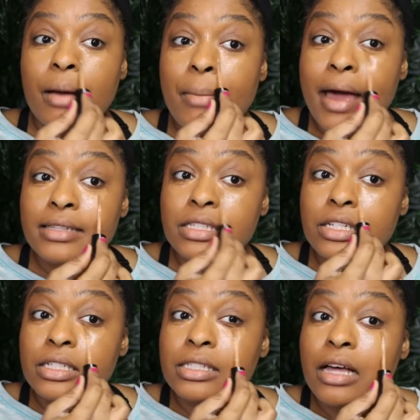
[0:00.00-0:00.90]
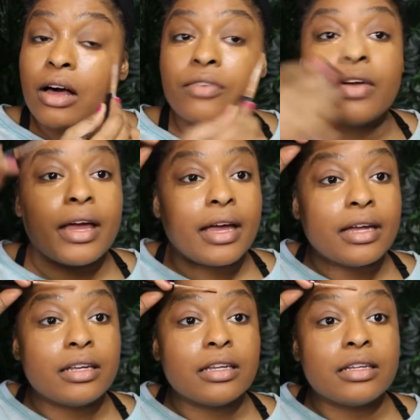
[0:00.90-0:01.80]
back to yourself
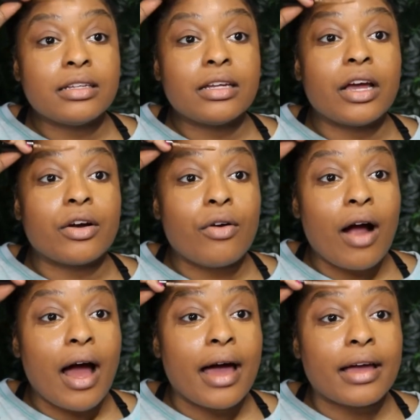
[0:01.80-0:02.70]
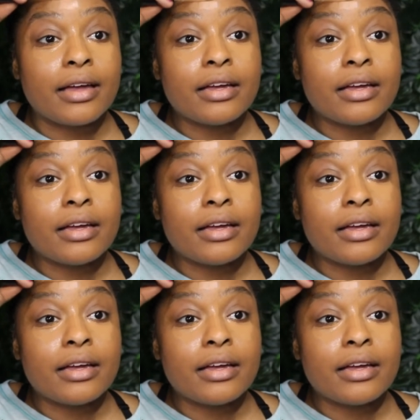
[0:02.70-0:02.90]
and and cry.